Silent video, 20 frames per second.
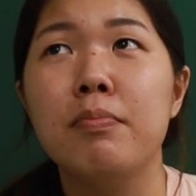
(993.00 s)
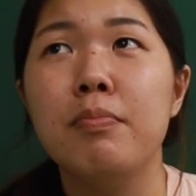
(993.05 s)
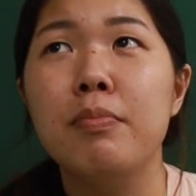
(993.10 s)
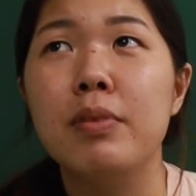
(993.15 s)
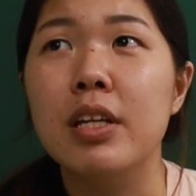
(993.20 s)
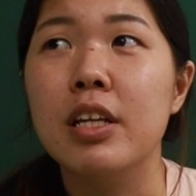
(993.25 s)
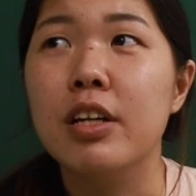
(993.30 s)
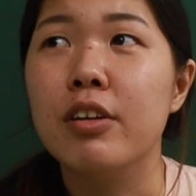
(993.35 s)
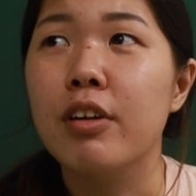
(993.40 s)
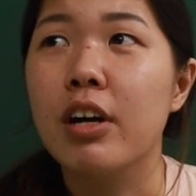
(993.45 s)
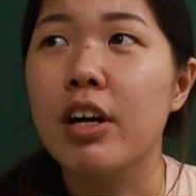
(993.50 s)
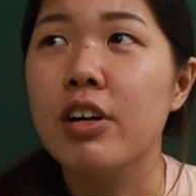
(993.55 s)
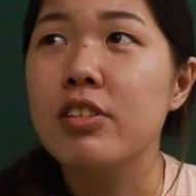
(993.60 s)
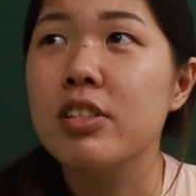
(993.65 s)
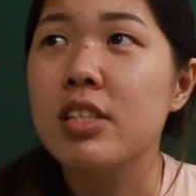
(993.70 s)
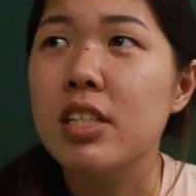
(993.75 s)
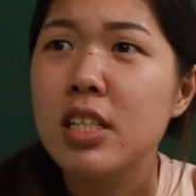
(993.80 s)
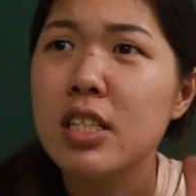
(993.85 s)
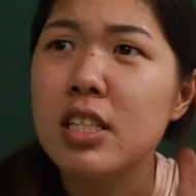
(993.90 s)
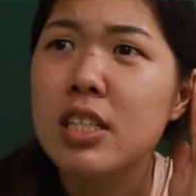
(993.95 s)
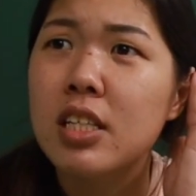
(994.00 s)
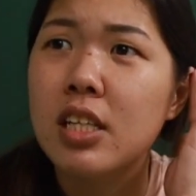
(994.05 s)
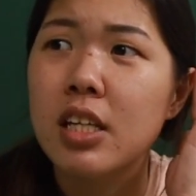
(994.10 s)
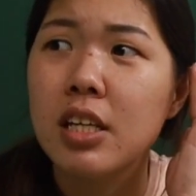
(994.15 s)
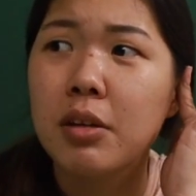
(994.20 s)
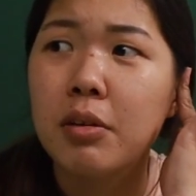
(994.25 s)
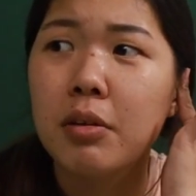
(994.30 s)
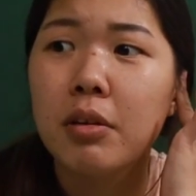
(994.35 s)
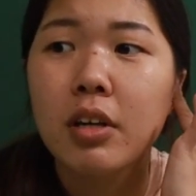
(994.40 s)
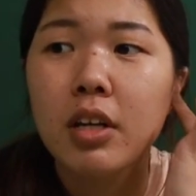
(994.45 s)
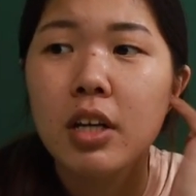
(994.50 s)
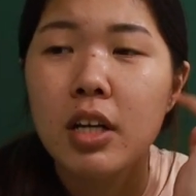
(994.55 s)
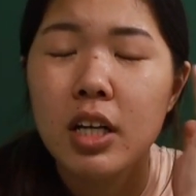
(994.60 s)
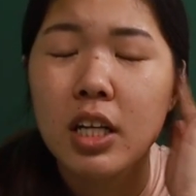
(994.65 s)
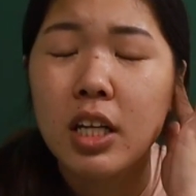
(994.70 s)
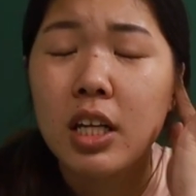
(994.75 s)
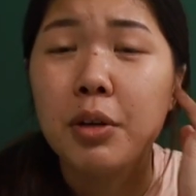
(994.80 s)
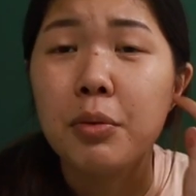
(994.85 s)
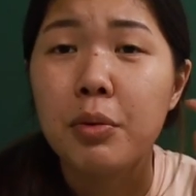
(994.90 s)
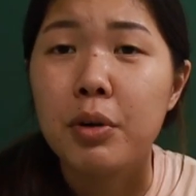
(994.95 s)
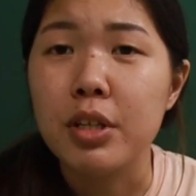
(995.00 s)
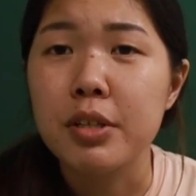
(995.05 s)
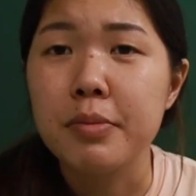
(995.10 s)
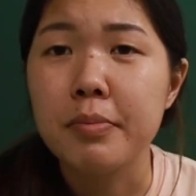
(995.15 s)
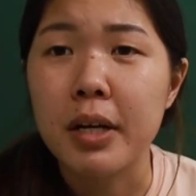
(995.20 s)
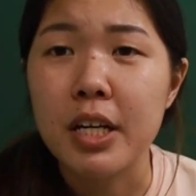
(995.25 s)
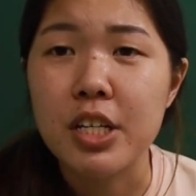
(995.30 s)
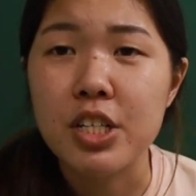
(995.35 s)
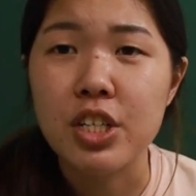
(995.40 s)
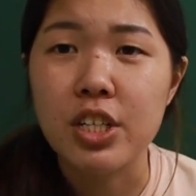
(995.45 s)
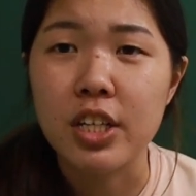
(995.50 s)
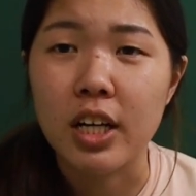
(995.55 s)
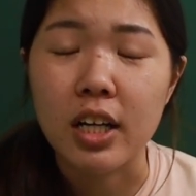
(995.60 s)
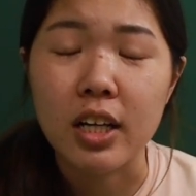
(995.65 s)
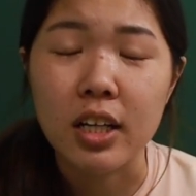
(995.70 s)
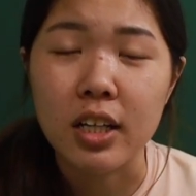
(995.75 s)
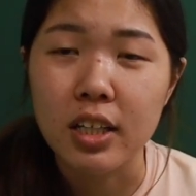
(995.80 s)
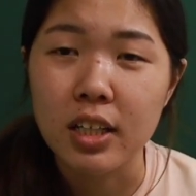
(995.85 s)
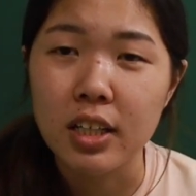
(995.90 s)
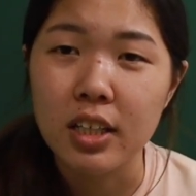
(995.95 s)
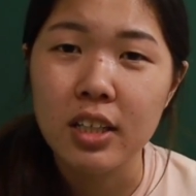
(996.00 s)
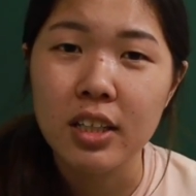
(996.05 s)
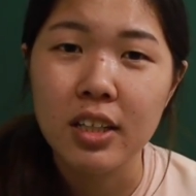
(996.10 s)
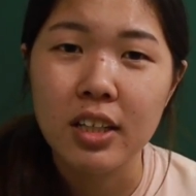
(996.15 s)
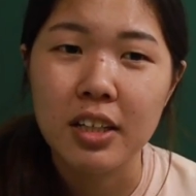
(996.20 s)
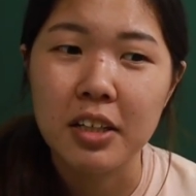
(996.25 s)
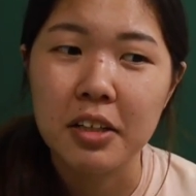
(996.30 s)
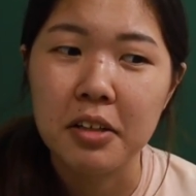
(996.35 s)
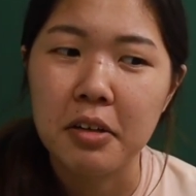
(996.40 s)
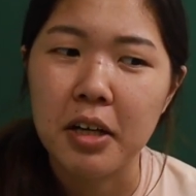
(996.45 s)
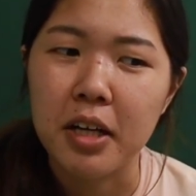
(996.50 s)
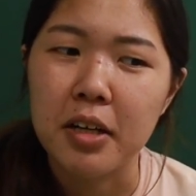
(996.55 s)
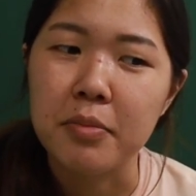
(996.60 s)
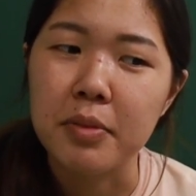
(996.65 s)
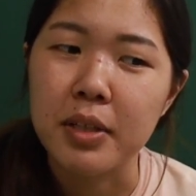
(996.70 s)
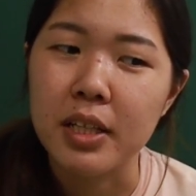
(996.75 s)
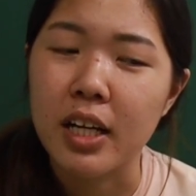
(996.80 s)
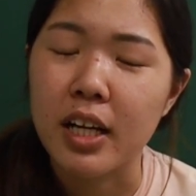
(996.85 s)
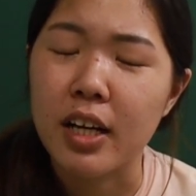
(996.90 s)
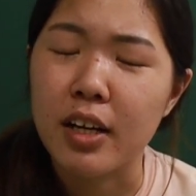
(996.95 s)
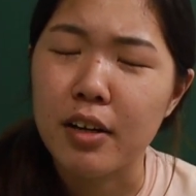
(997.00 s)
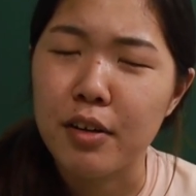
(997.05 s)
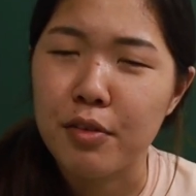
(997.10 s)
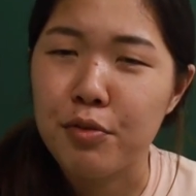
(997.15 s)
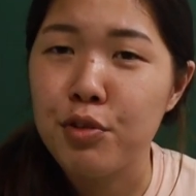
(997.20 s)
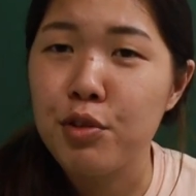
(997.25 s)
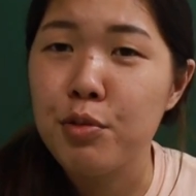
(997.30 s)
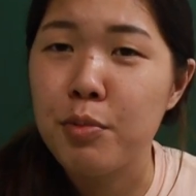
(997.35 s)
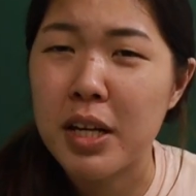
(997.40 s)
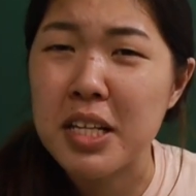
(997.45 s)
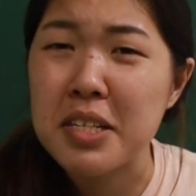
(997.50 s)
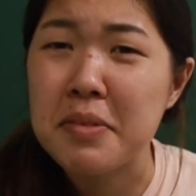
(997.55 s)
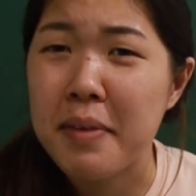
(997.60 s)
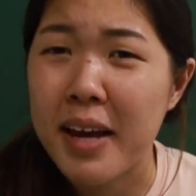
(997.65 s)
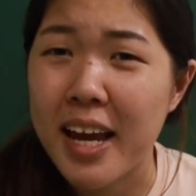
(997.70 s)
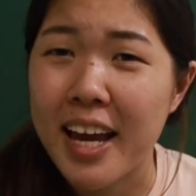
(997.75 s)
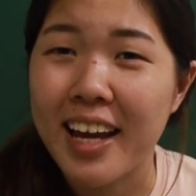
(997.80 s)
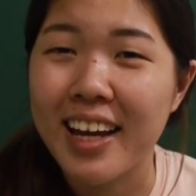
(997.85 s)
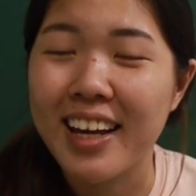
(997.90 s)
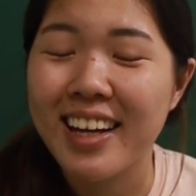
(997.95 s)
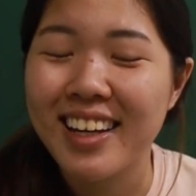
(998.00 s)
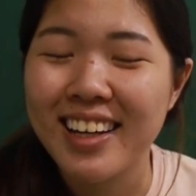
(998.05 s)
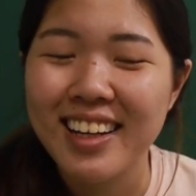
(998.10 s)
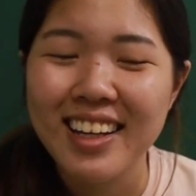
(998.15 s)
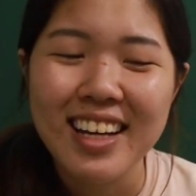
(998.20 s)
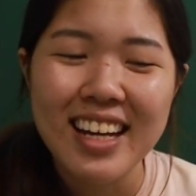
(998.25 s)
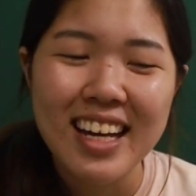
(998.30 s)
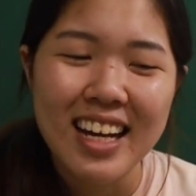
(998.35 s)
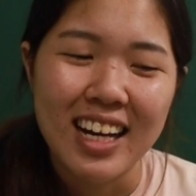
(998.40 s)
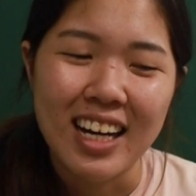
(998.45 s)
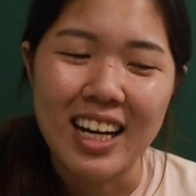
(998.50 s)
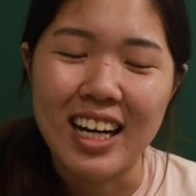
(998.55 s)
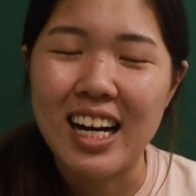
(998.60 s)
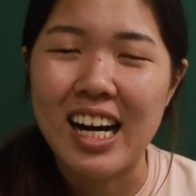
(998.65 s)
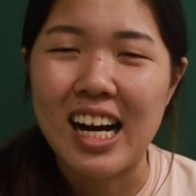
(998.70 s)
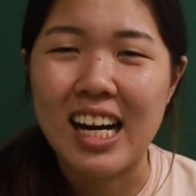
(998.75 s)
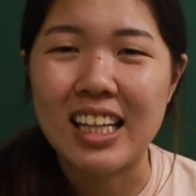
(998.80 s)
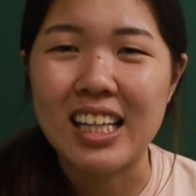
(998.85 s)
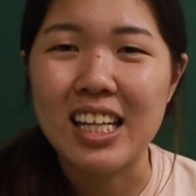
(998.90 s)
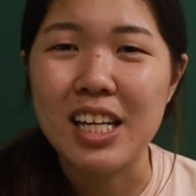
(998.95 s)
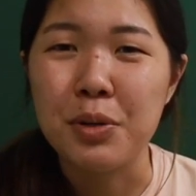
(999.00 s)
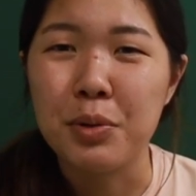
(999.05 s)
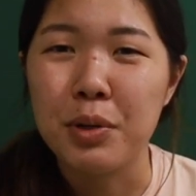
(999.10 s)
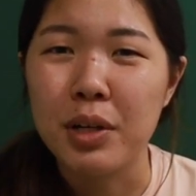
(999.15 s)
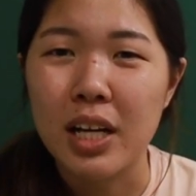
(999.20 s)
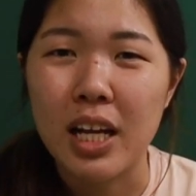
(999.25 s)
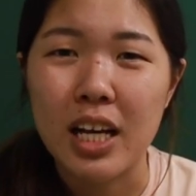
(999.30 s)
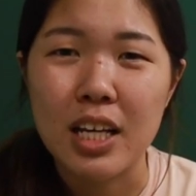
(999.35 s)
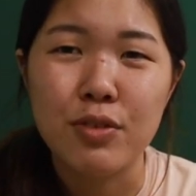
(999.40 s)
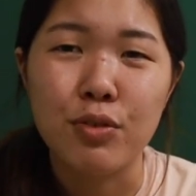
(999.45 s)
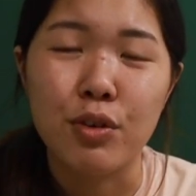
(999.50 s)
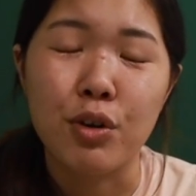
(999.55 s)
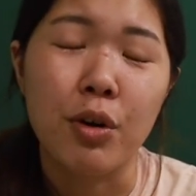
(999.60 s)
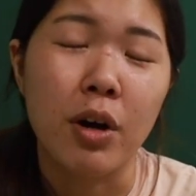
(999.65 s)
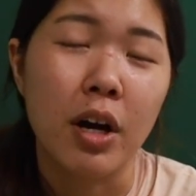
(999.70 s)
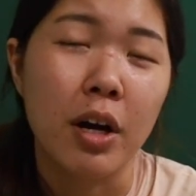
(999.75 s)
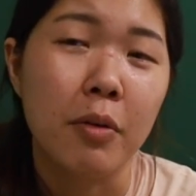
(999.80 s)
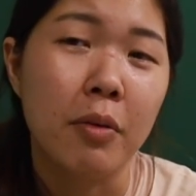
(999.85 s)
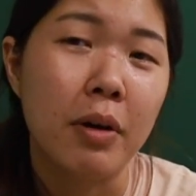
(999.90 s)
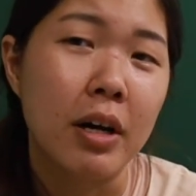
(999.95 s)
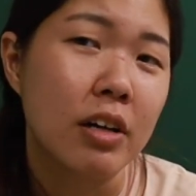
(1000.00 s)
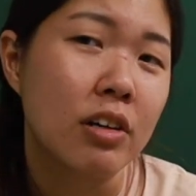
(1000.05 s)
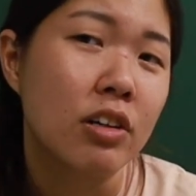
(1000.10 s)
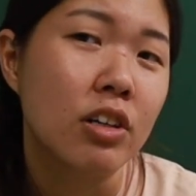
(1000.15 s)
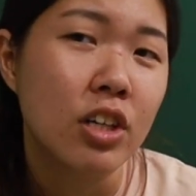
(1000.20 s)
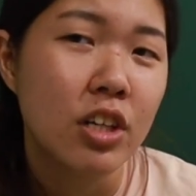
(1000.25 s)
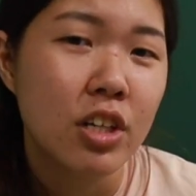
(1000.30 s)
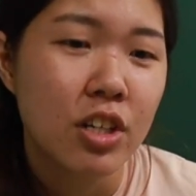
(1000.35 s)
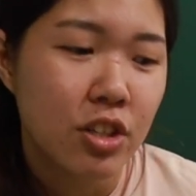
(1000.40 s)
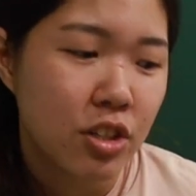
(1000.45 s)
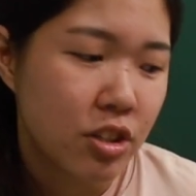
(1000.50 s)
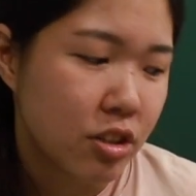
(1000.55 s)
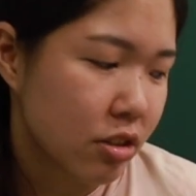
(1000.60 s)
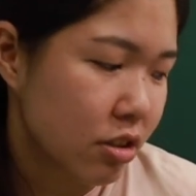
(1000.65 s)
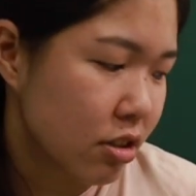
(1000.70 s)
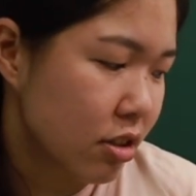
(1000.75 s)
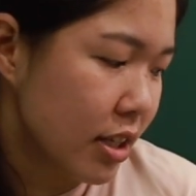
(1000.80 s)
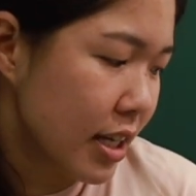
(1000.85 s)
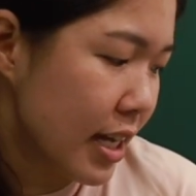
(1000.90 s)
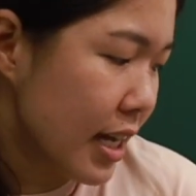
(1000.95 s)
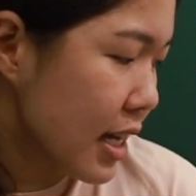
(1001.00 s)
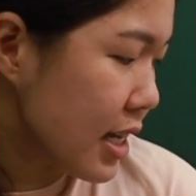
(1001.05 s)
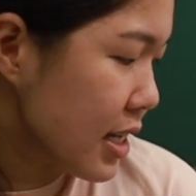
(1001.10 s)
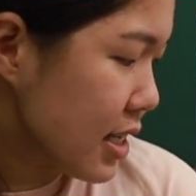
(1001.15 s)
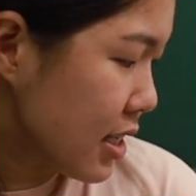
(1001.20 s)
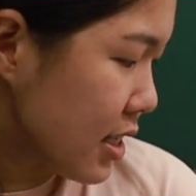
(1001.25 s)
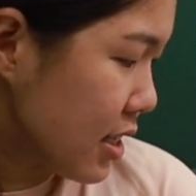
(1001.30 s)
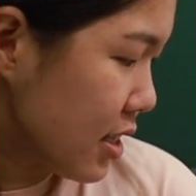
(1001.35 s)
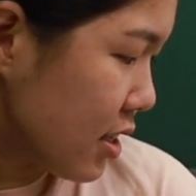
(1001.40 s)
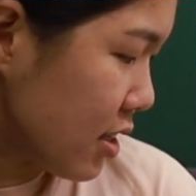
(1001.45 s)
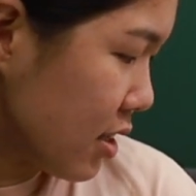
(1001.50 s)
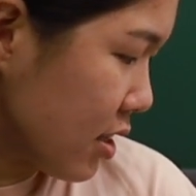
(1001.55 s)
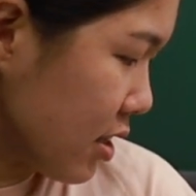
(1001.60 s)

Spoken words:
been around since he was much younger. I mean, like a few months back. I think it will last for quite a while. So yes, I